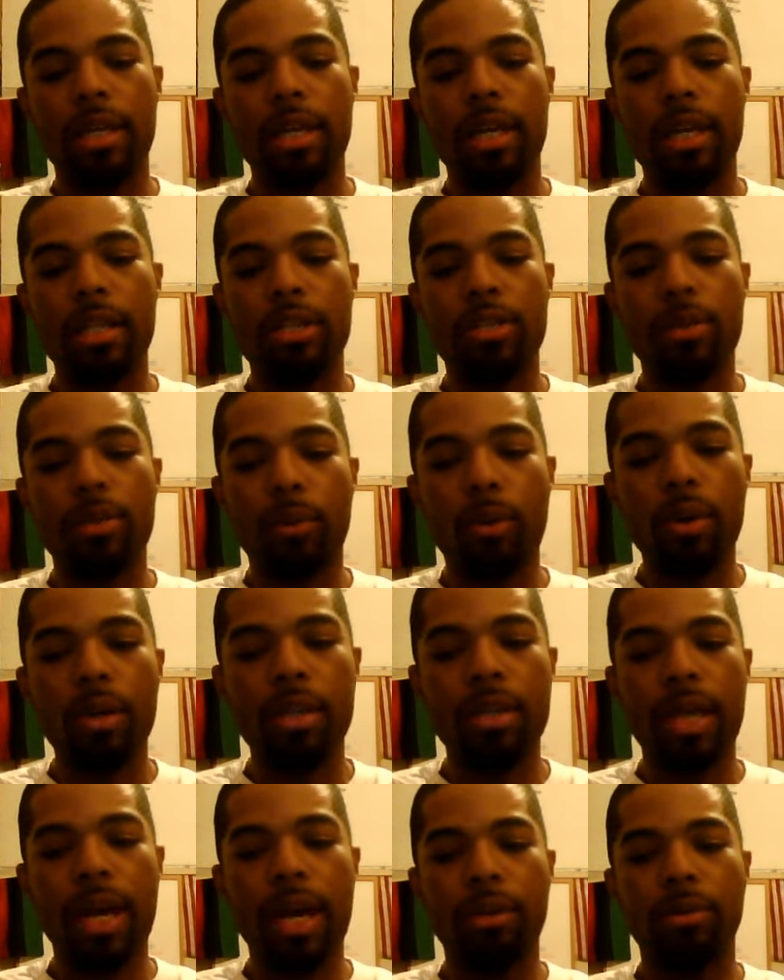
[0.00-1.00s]
it's
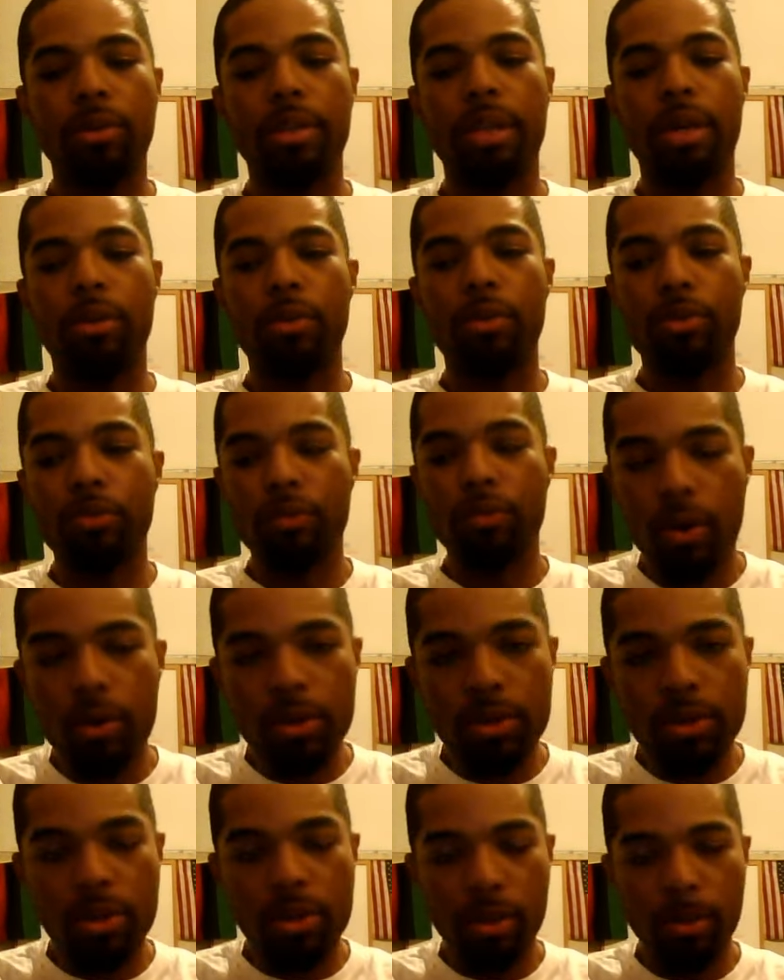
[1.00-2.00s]
important not only that we
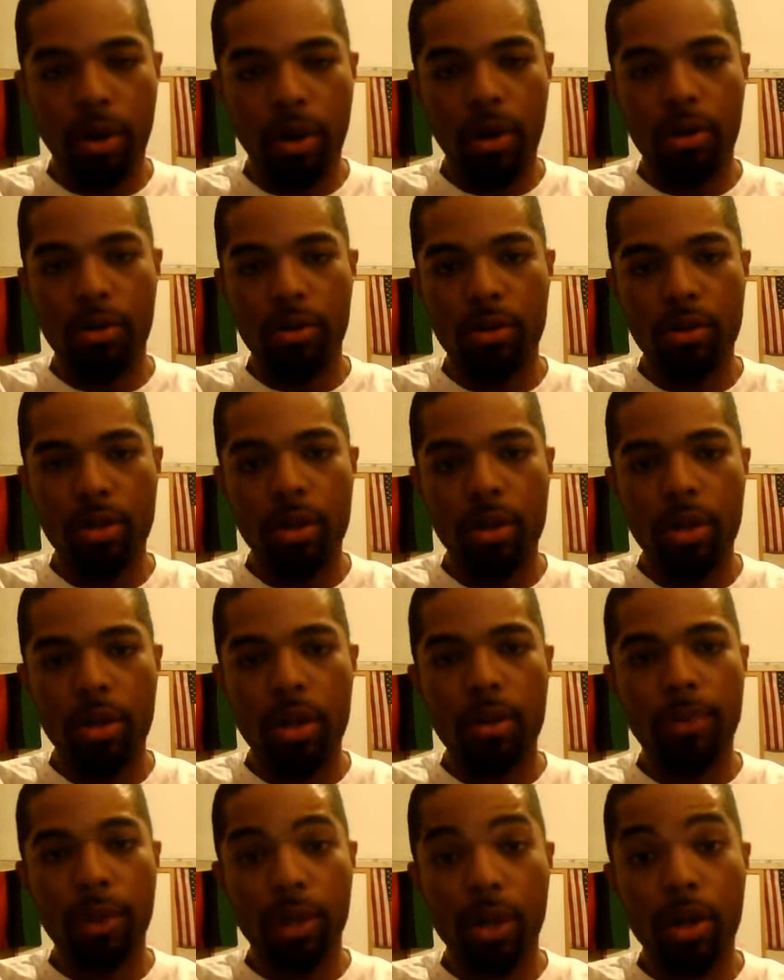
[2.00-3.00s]
vote tomorrow,
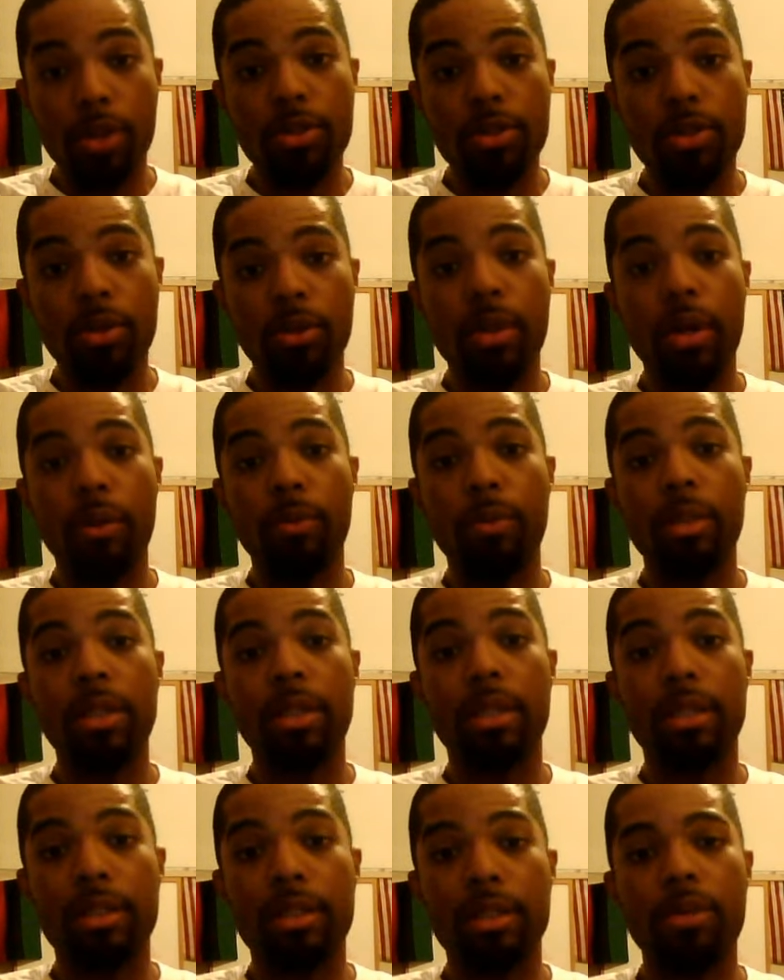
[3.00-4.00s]
but also that we
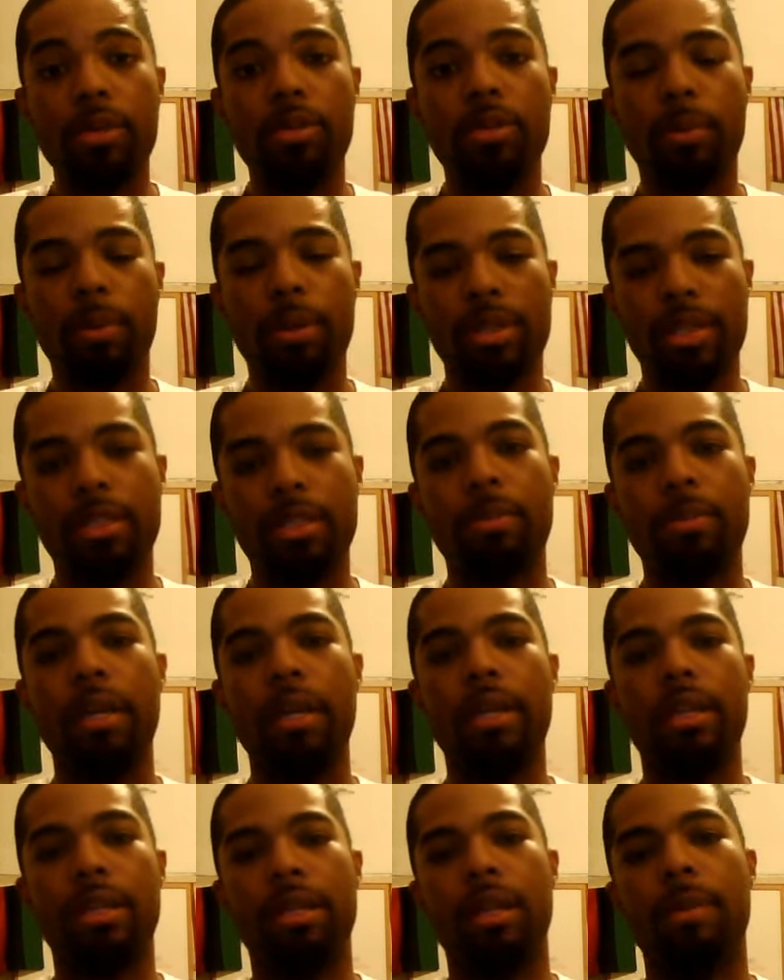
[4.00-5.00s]
continue to participate
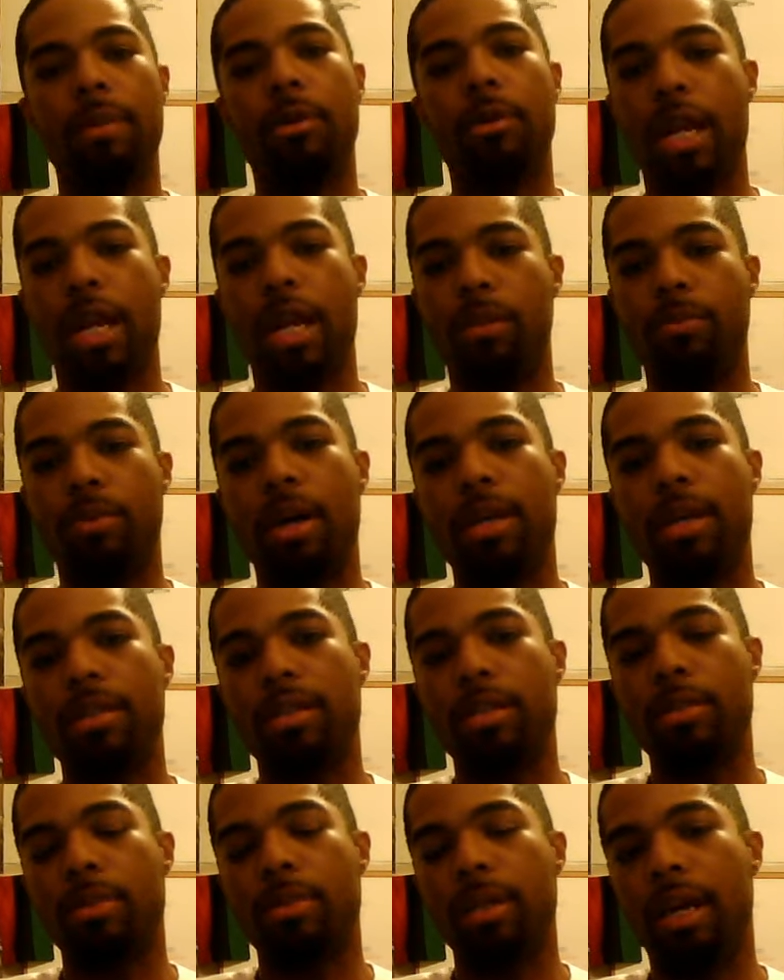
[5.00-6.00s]
in the democratic
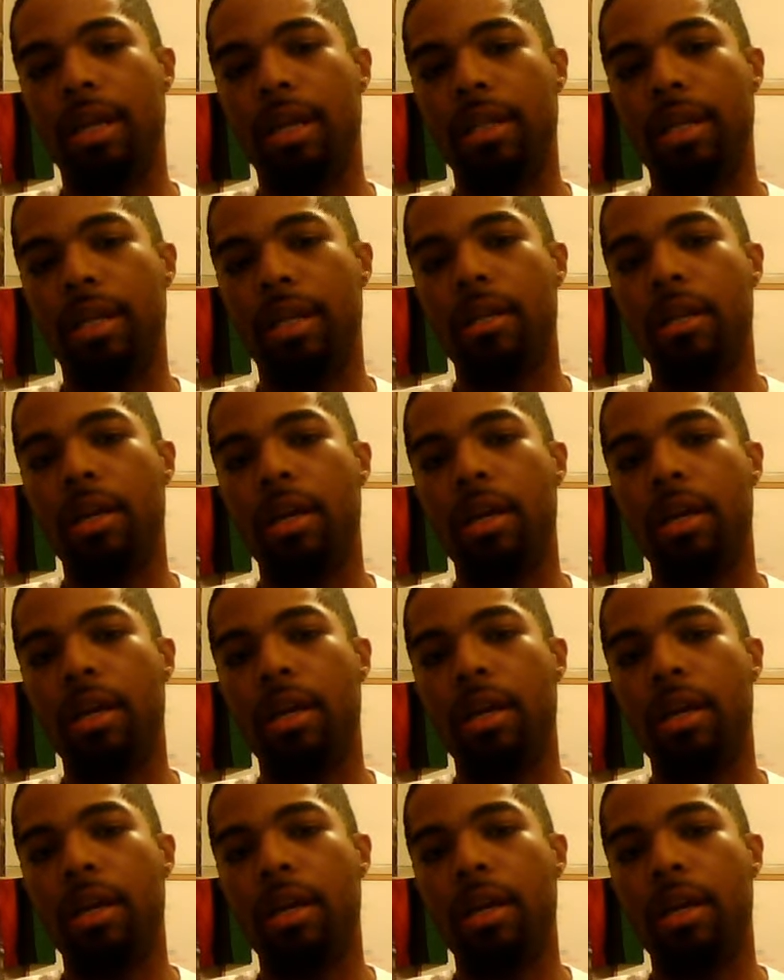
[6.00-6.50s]
process beyond that,